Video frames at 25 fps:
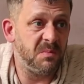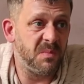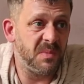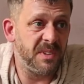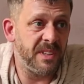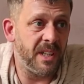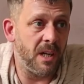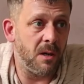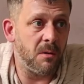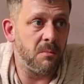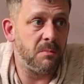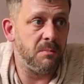
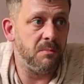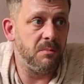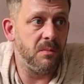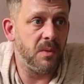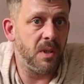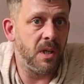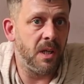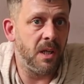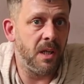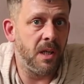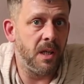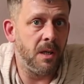you
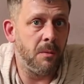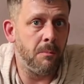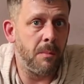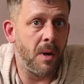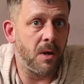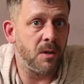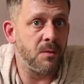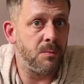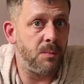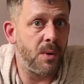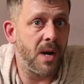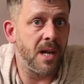know,
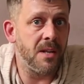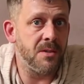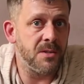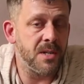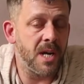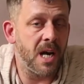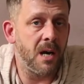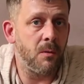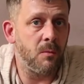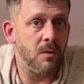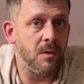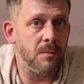both brands
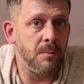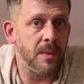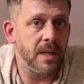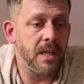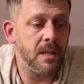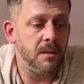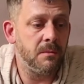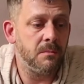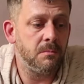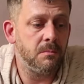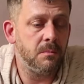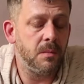out with me,